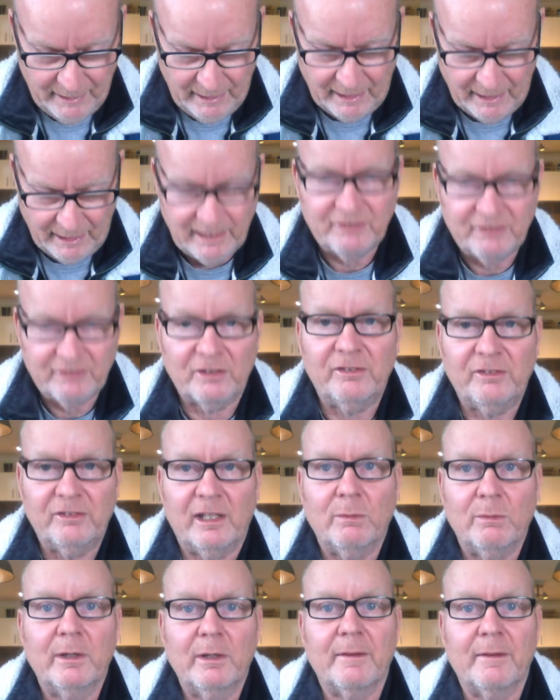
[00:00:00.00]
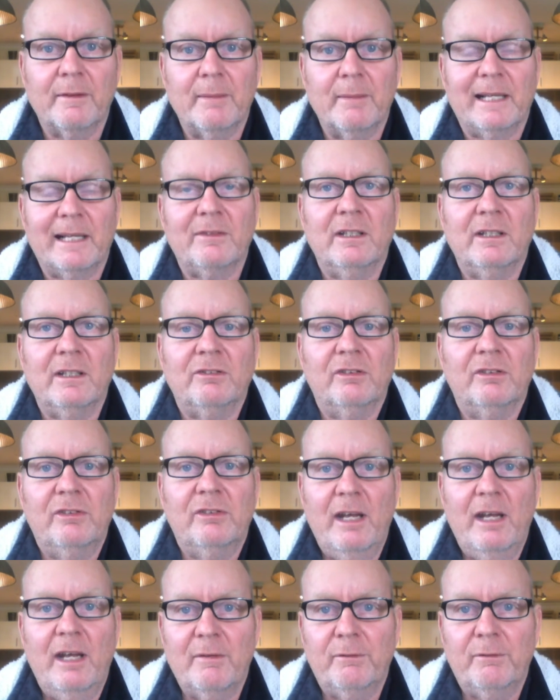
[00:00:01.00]
And as I said, one of the main things is
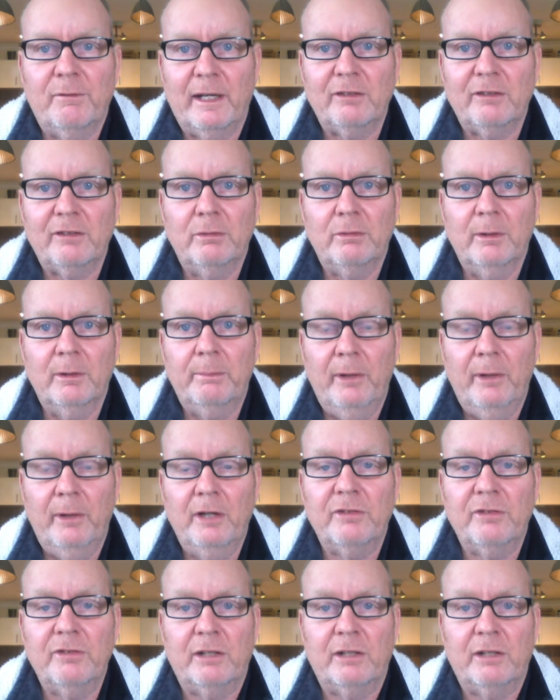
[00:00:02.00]
to have a flexible approach.